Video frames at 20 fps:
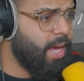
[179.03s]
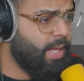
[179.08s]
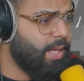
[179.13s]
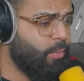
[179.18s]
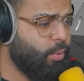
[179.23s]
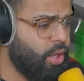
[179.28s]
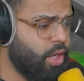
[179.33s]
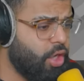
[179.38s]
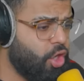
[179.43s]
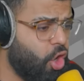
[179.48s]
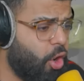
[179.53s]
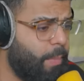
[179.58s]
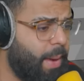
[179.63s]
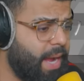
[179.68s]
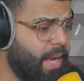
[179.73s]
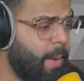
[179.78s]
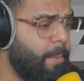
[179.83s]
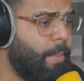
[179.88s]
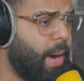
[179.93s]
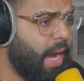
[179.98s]
then we're going to go
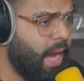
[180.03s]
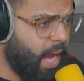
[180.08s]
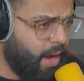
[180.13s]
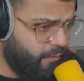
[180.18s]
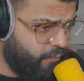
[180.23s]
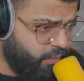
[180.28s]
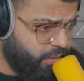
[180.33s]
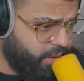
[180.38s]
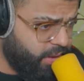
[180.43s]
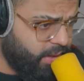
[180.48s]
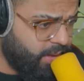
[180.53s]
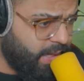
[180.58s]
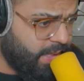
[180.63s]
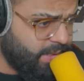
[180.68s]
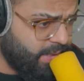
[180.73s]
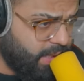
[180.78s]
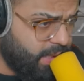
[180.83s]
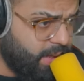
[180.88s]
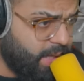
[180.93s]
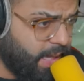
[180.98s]
back and buy everything
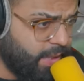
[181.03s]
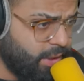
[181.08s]
that's in that